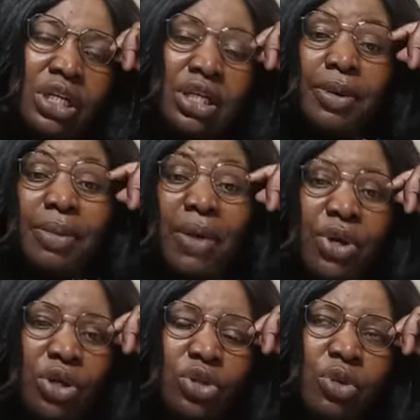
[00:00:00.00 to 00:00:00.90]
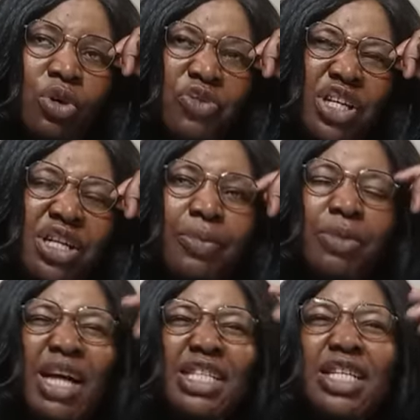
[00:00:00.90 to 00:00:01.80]
se mo pa mo yan to pe won fe dry
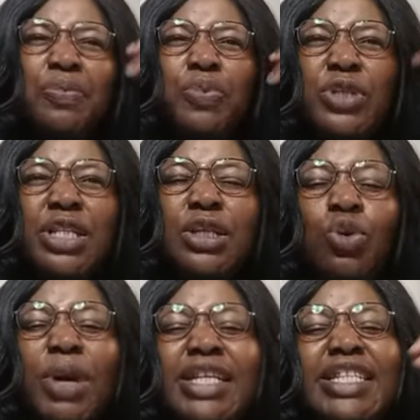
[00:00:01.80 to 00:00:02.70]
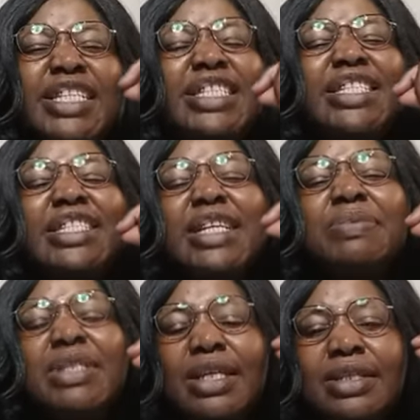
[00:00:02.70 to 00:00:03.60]
but ma se ni process yan ko ba le need the
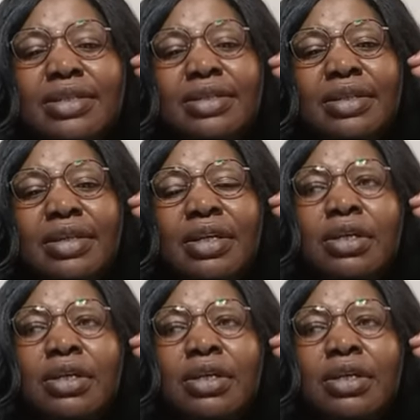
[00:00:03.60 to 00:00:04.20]
same taste